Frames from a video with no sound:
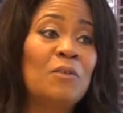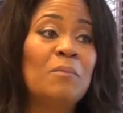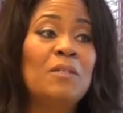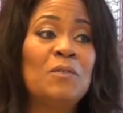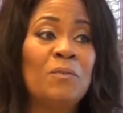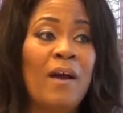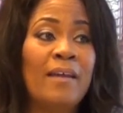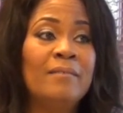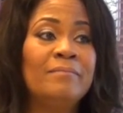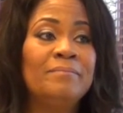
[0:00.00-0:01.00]
me to write
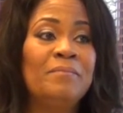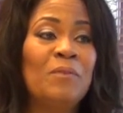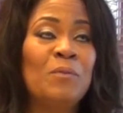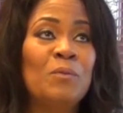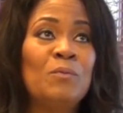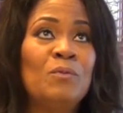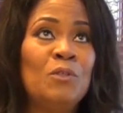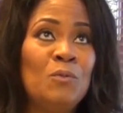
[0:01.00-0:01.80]
through two